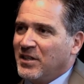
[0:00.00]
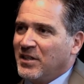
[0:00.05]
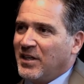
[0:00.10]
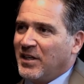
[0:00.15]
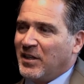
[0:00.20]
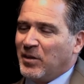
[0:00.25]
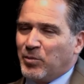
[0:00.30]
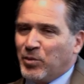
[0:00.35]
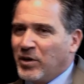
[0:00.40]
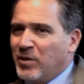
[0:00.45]

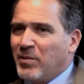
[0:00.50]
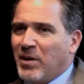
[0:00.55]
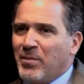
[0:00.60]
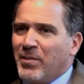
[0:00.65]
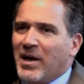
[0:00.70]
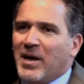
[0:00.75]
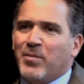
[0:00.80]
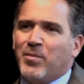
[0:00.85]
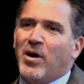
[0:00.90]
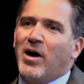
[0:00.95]
And they put it in my
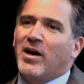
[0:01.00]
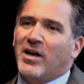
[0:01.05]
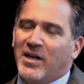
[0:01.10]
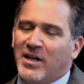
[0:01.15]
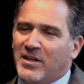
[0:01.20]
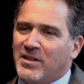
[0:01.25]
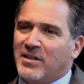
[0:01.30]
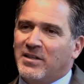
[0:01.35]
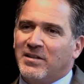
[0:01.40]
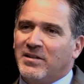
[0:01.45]
back
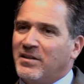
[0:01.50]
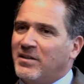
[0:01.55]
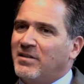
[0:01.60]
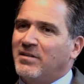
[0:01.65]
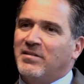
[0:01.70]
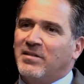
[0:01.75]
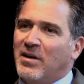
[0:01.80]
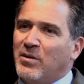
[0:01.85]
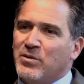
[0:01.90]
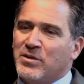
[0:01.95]
pocket,
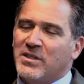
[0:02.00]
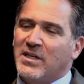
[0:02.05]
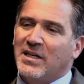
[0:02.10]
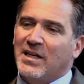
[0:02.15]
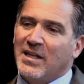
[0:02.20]
and that was it.